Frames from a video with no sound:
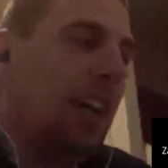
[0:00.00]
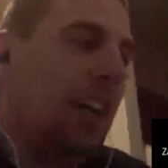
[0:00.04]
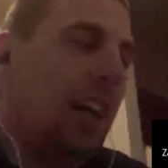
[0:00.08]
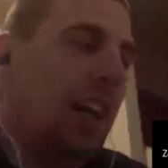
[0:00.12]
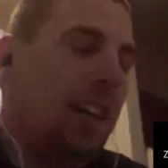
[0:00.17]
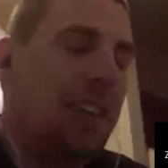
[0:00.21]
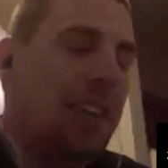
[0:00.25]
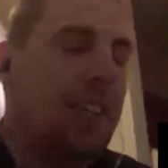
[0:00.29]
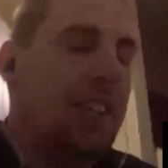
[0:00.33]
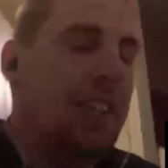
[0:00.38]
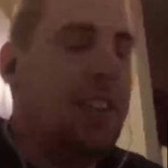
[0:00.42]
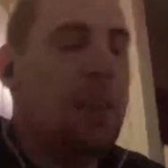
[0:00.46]

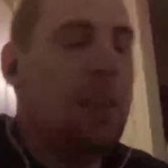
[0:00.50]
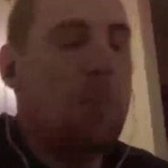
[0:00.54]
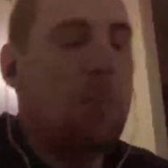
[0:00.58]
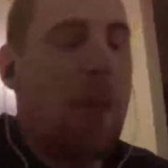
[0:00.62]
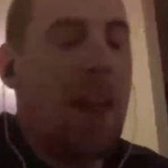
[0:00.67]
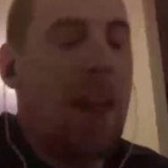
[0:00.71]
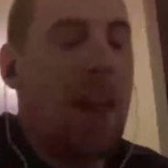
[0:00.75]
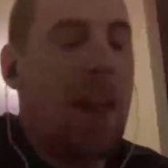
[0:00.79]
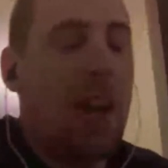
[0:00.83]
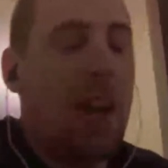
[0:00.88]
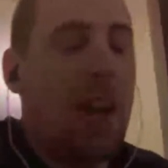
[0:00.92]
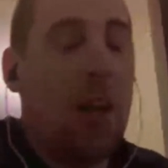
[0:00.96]
a decent
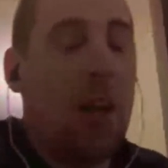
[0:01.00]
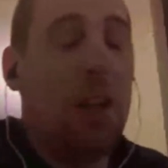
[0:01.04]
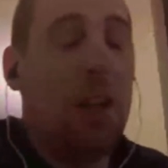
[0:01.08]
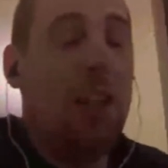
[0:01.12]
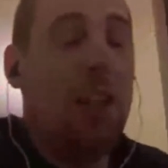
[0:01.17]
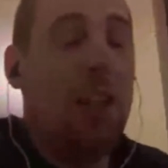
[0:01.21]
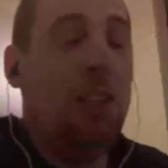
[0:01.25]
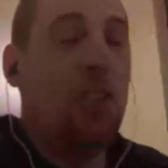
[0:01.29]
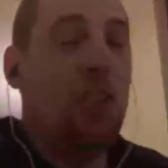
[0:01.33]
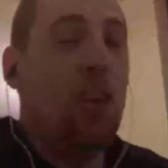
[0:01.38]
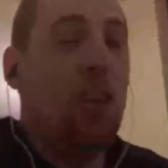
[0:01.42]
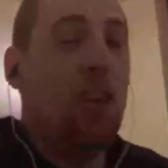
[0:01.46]
backup,
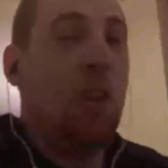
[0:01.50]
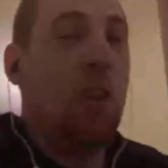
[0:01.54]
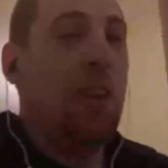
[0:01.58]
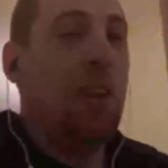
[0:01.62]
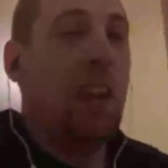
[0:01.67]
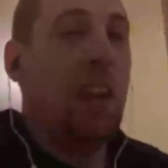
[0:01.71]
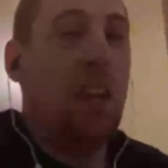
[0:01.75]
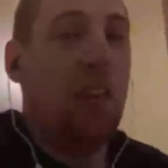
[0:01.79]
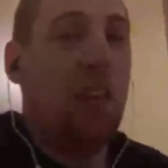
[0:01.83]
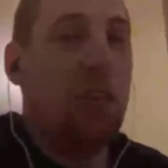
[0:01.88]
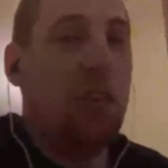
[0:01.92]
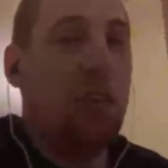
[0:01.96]
and Jeremy
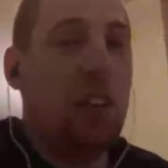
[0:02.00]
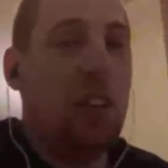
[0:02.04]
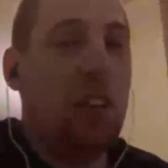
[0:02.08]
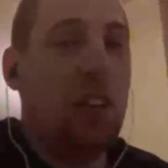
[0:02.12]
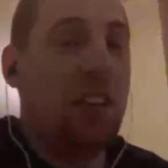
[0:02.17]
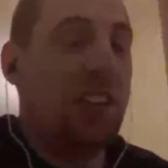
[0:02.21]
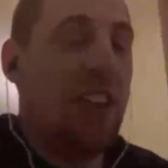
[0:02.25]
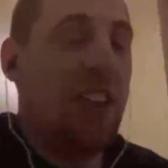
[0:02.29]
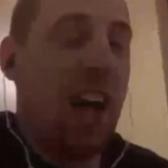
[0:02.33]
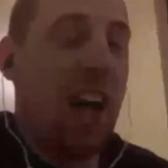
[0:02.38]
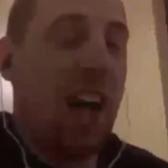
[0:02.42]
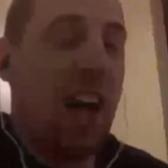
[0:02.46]
Langford is
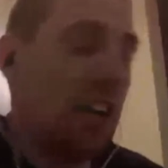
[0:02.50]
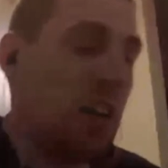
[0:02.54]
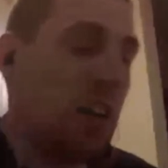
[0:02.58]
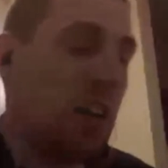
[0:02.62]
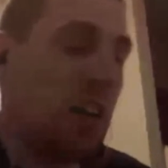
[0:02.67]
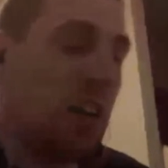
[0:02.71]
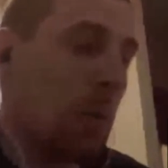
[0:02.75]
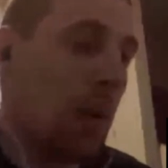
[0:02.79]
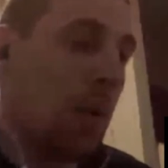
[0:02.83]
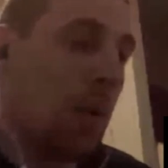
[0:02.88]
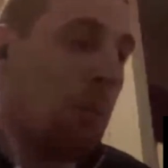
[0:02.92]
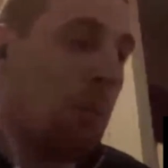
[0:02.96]
not a good
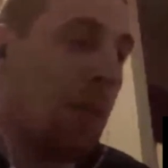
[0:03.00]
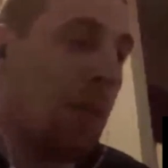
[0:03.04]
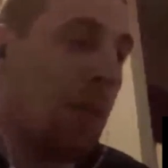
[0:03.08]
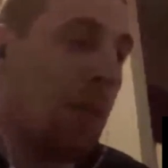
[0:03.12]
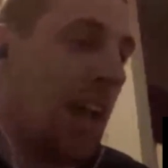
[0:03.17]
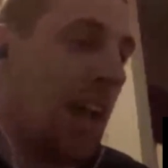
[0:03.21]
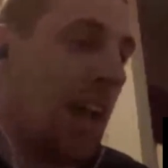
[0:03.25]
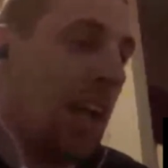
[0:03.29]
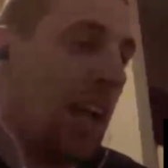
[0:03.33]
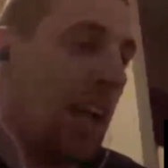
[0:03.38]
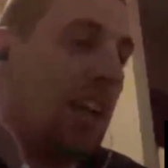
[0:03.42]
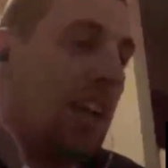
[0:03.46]
running
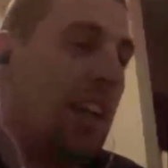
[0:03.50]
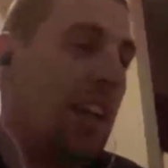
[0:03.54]
back.